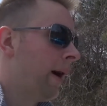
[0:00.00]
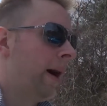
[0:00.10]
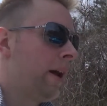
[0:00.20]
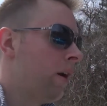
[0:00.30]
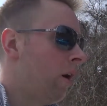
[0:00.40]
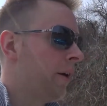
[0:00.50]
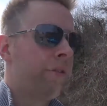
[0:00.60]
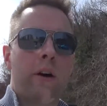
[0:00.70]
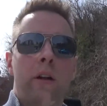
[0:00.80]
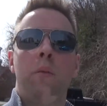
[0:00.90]
I always
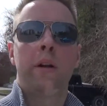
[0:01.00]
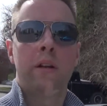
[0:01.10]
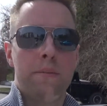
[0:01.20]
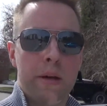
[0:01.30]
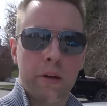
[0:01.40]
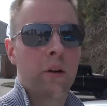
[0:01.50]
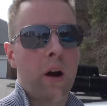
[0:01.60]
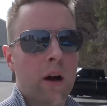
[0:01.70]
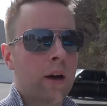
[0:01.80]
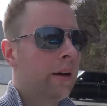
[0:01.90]
thought I wanted a bigger
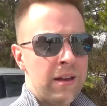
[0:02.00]
car.